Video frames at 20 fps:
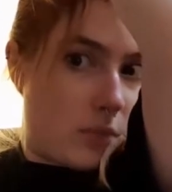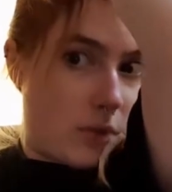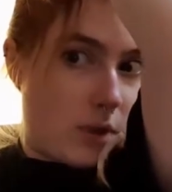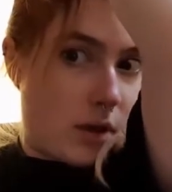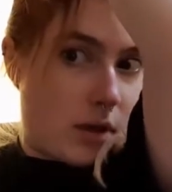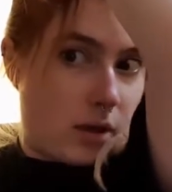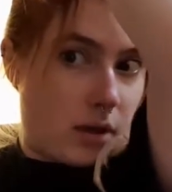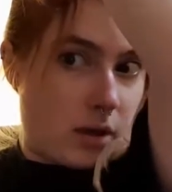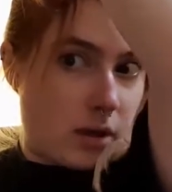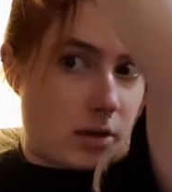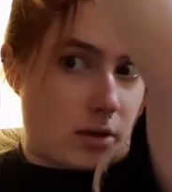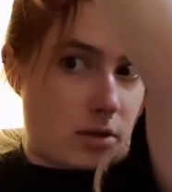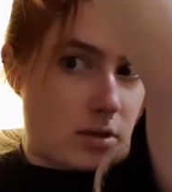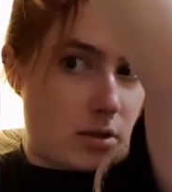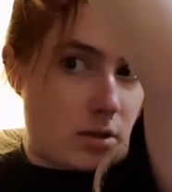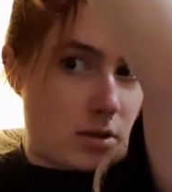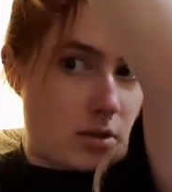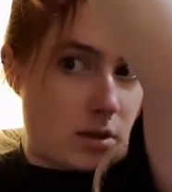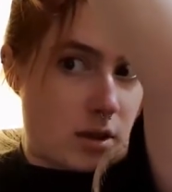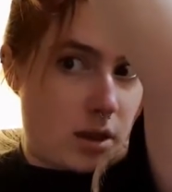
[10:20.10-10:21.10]
And then
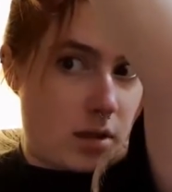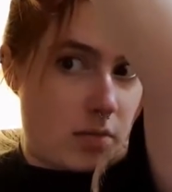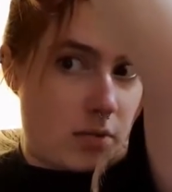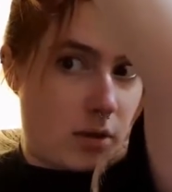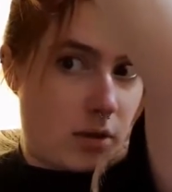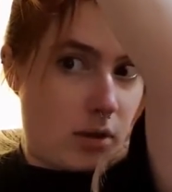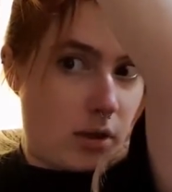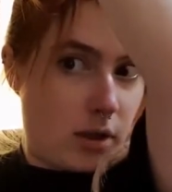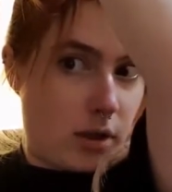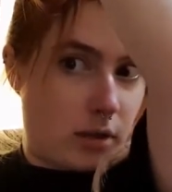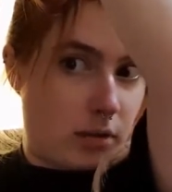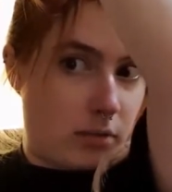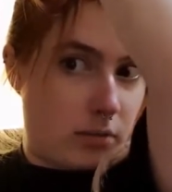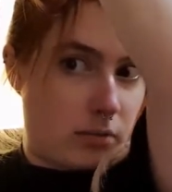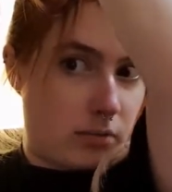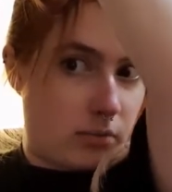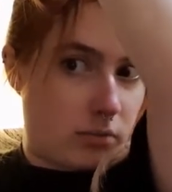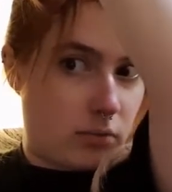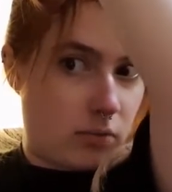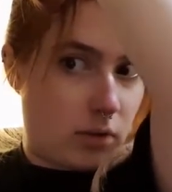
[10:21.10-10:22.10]
just keep rolling,
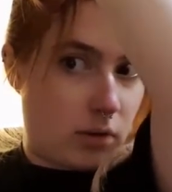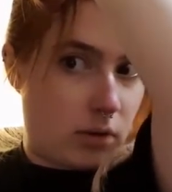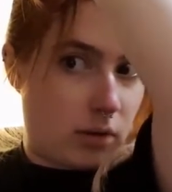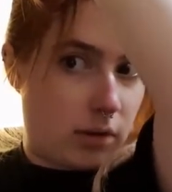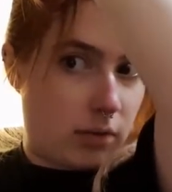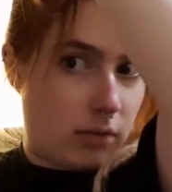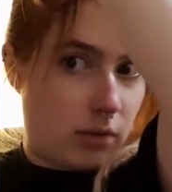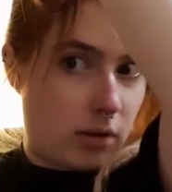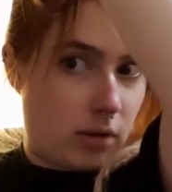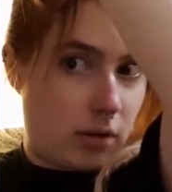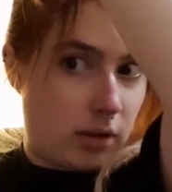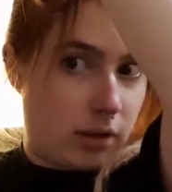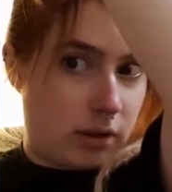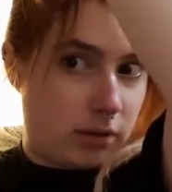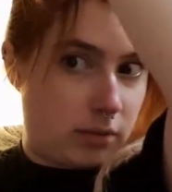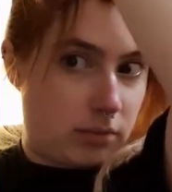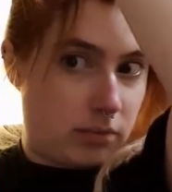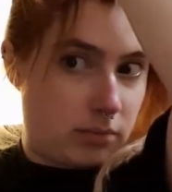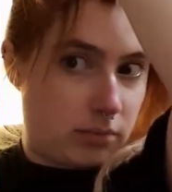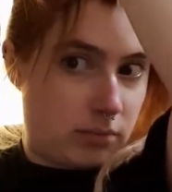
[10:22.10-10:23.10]
rolling, rolling,
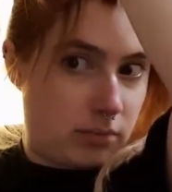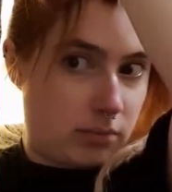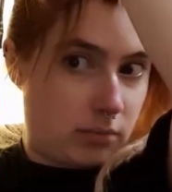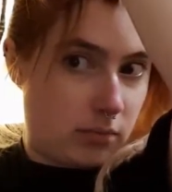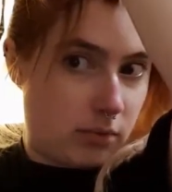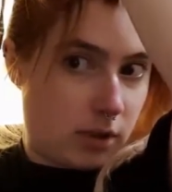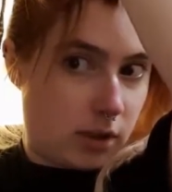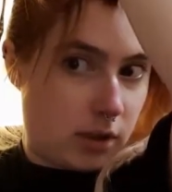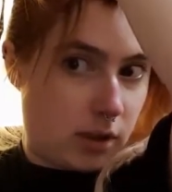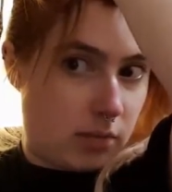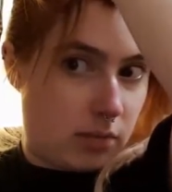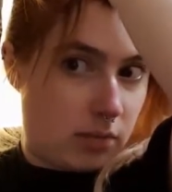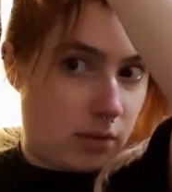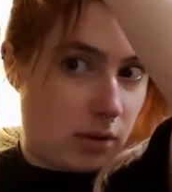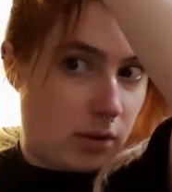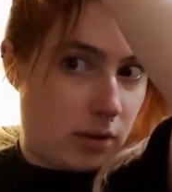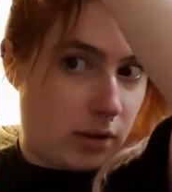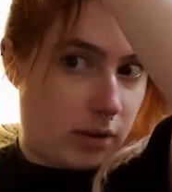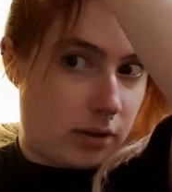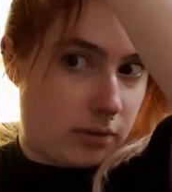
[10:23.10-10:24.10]
keep
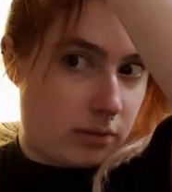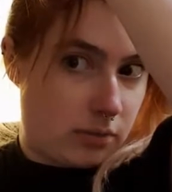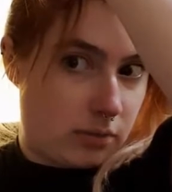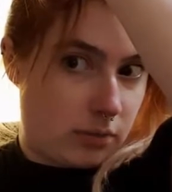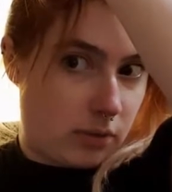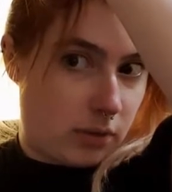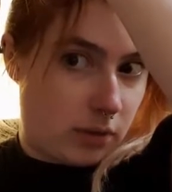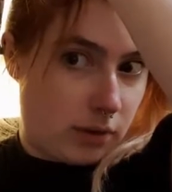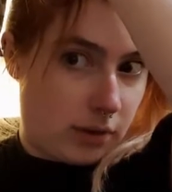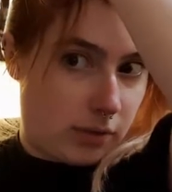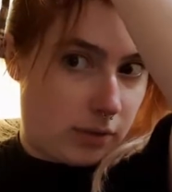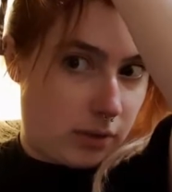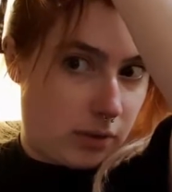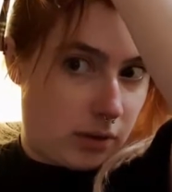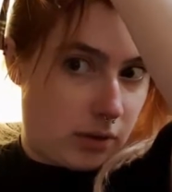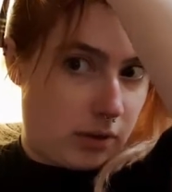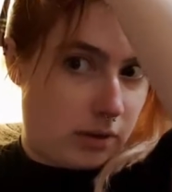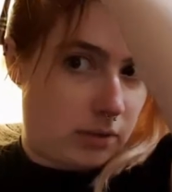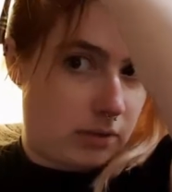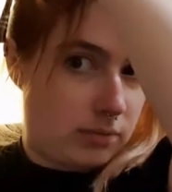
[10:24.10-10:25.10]
rolling, rolling,
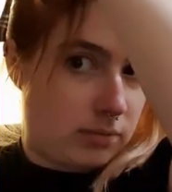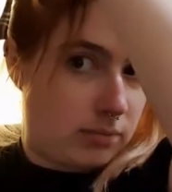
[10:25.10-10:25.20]
rolling.